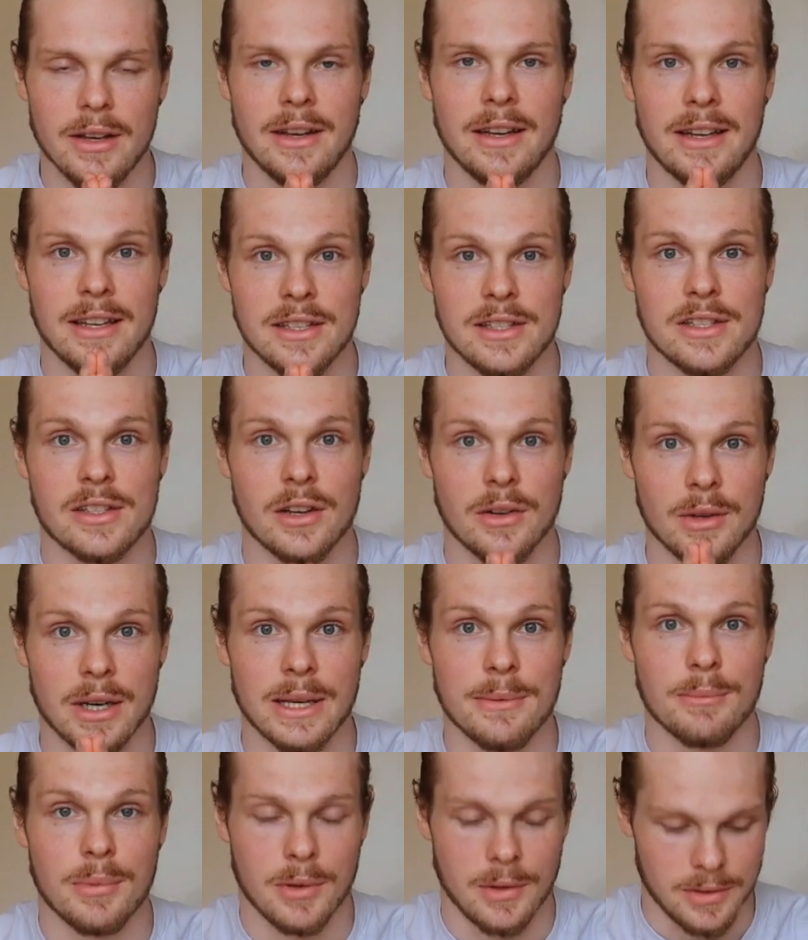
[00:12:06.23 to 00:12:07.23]
It is so
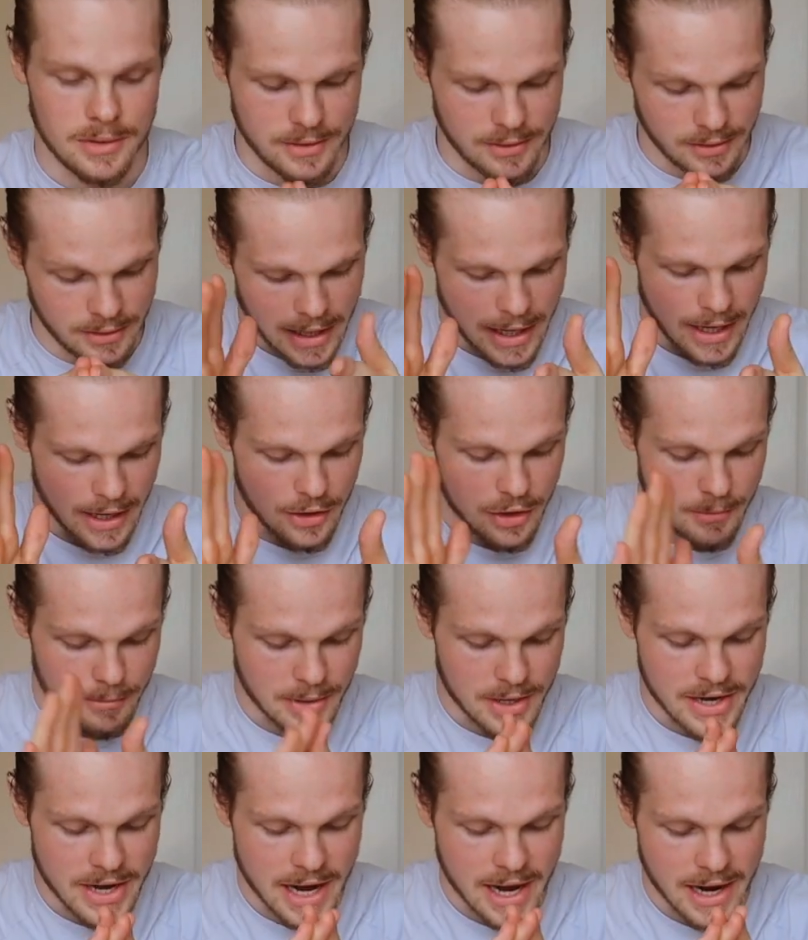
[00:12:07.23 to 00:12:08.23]
important.
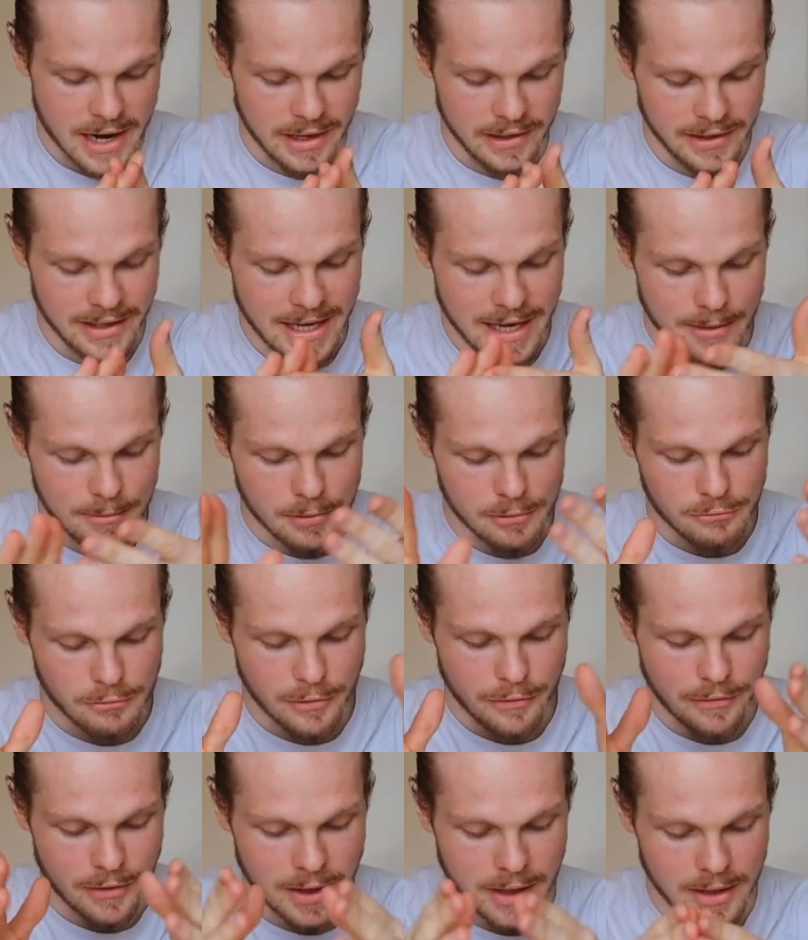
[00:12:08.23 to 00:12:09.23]
Number nine, keep
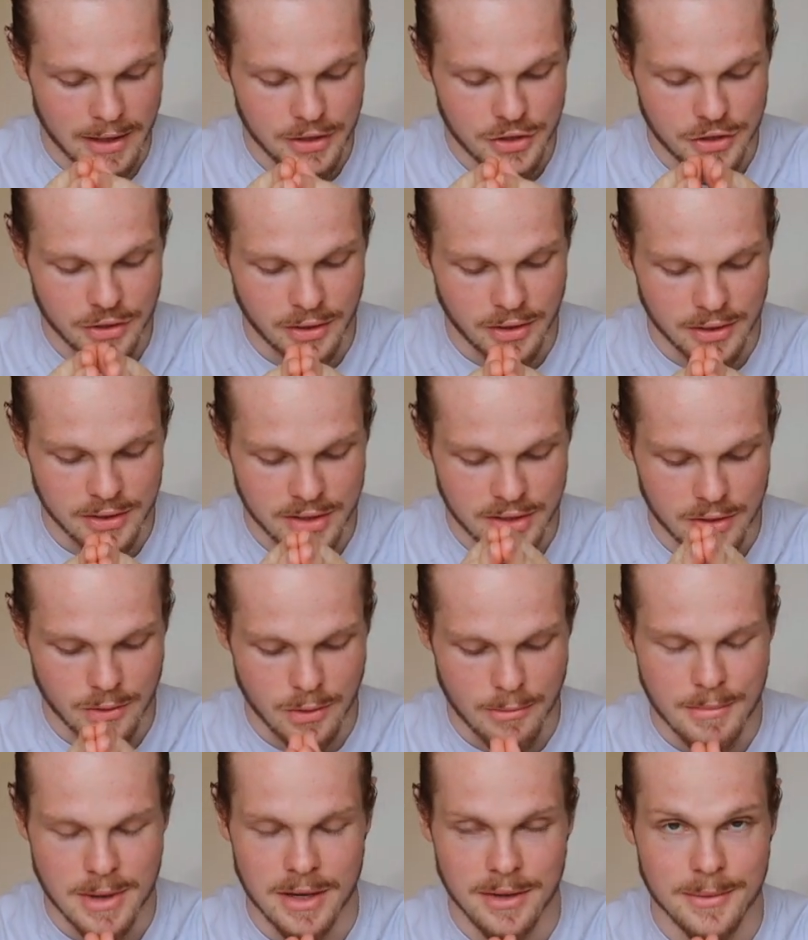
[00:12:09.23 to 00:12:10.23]
refined sugars to
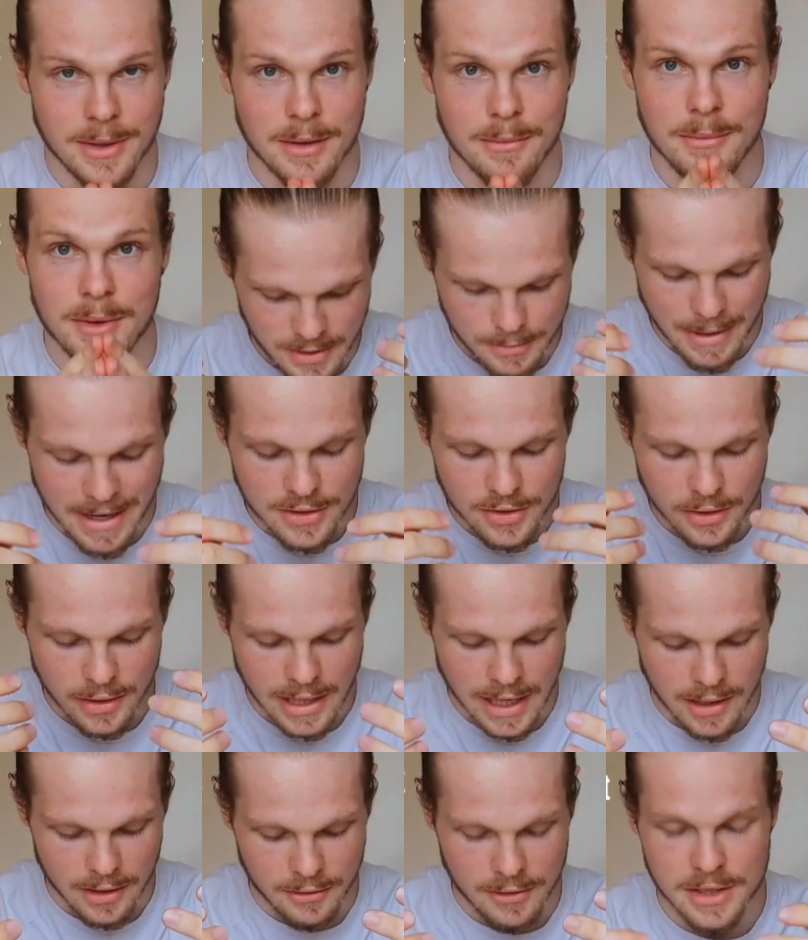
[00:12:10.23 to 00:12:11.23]
a minimum. Spend your
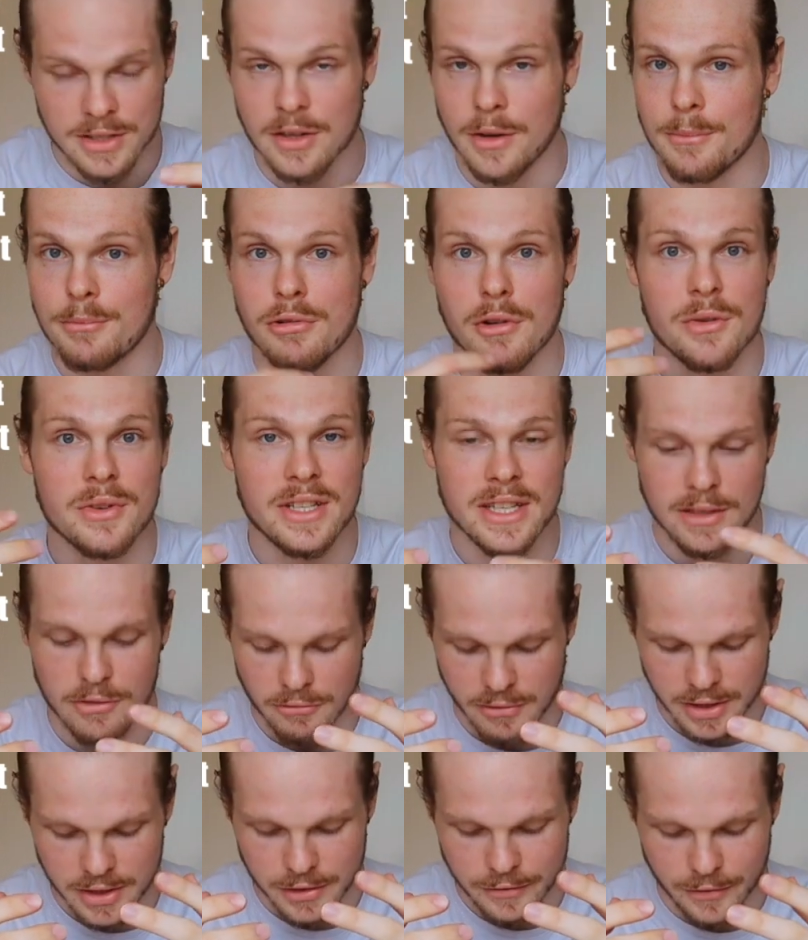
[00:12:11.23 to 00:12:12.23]
calories on
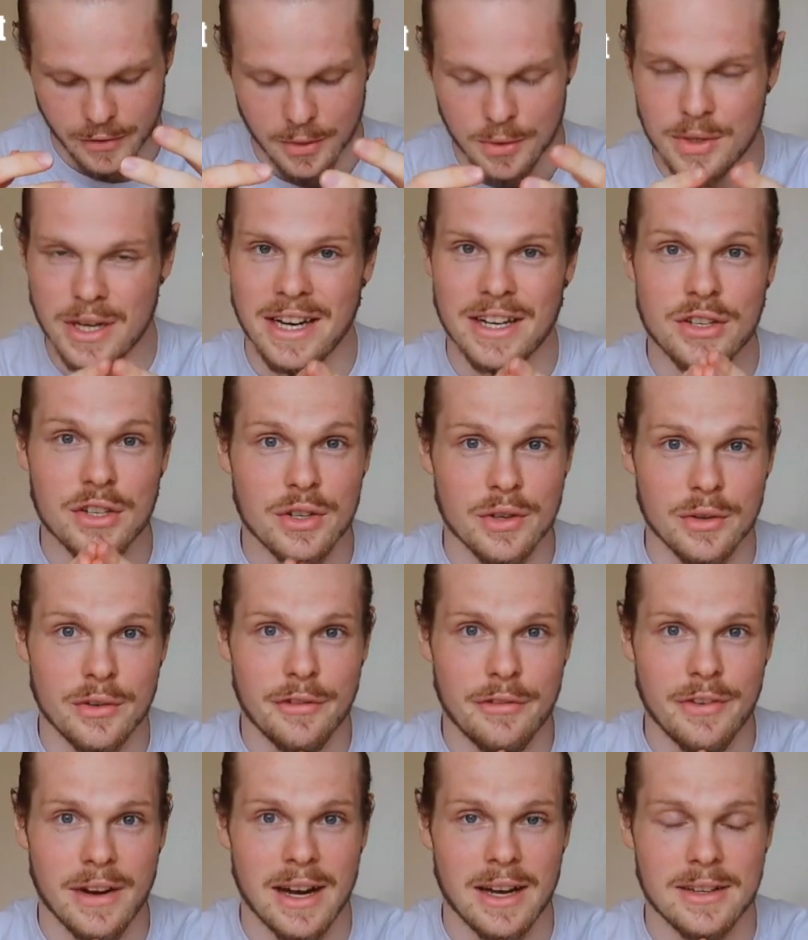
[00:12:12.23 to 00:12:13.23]
protein-rich food and good
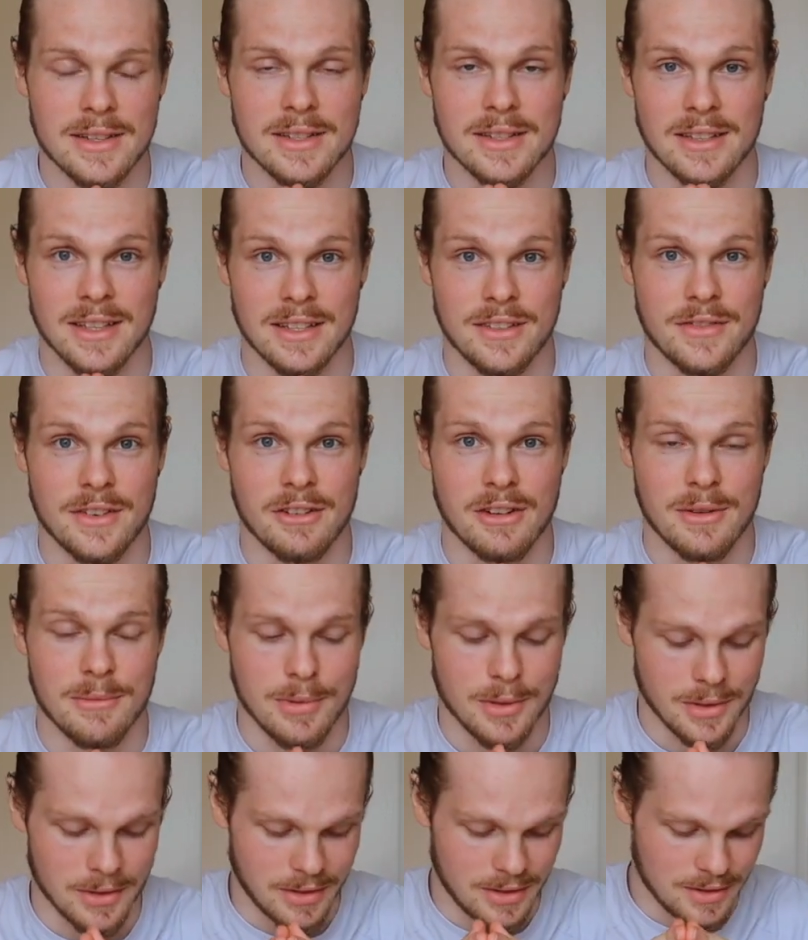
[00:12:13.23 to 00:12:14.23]
fats. That's very
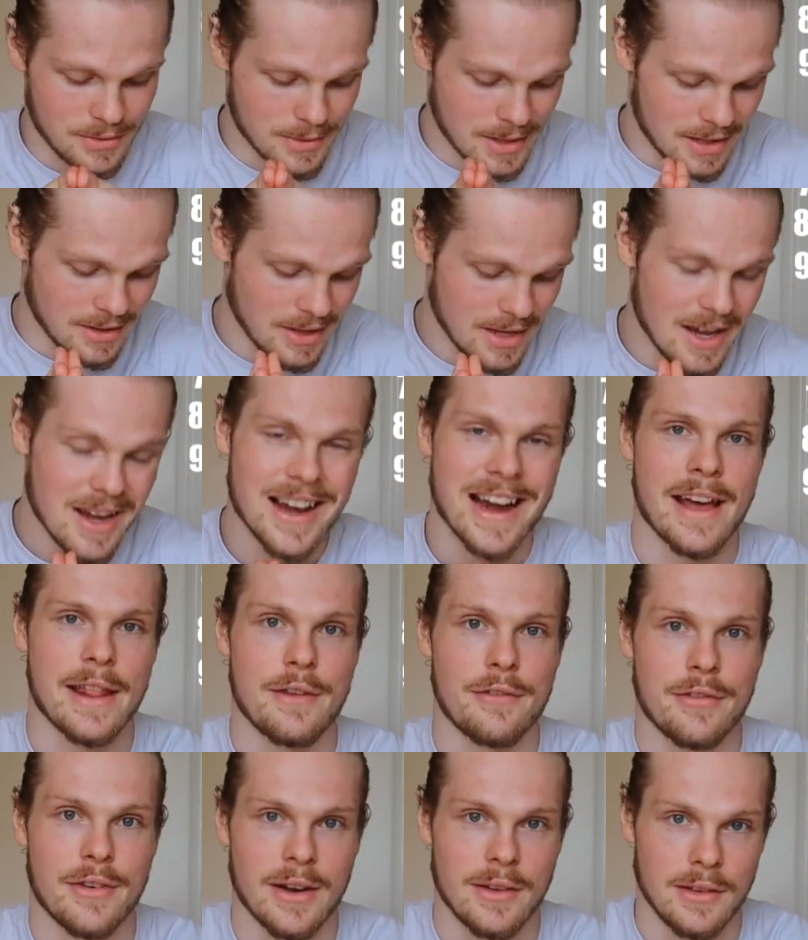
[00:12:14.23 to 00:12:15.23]
important as well. And
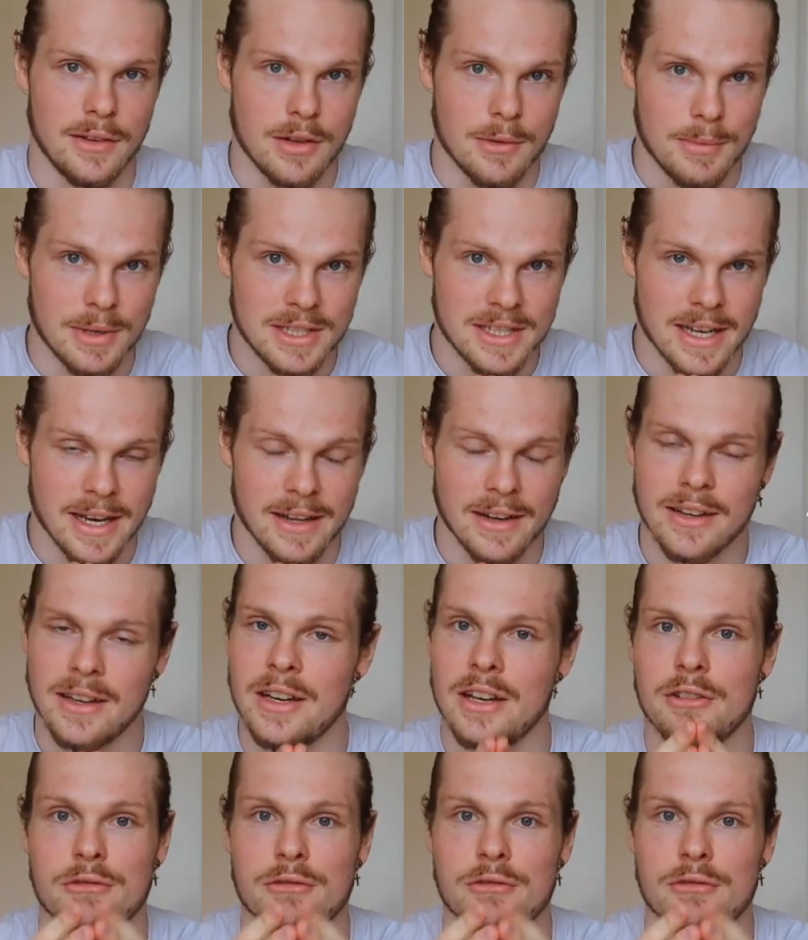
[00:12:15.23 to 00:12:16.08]
then finally, number 10,